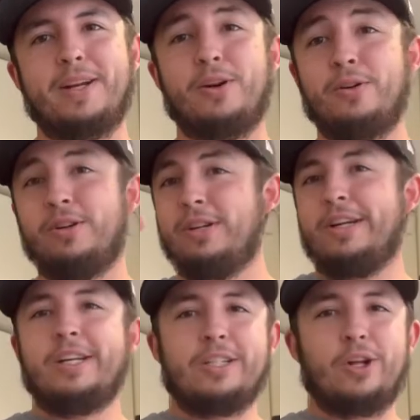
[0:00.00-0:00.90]
Don't
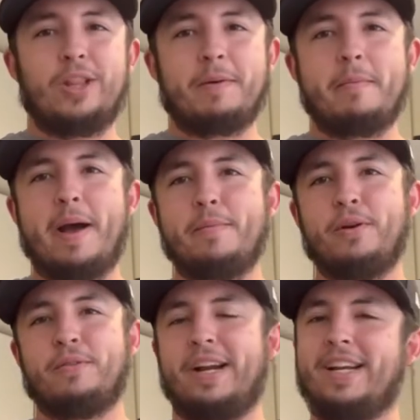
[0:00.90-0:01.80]
think I'm a bad
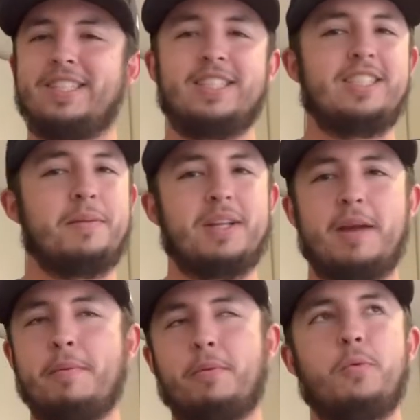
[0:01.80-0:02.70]
boyfriend. Just something
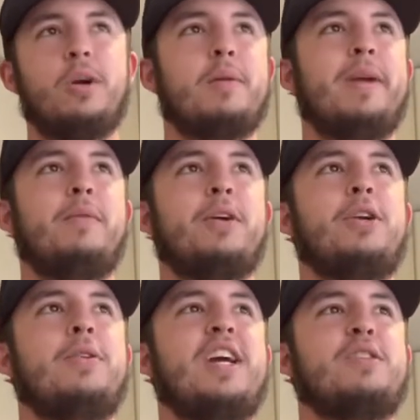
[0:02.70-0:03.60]
came up at work, man. We're
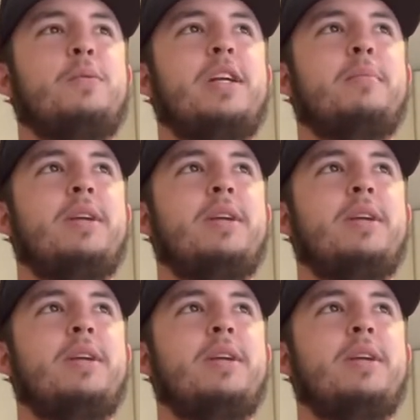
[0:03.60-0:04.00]
gonna do it next week.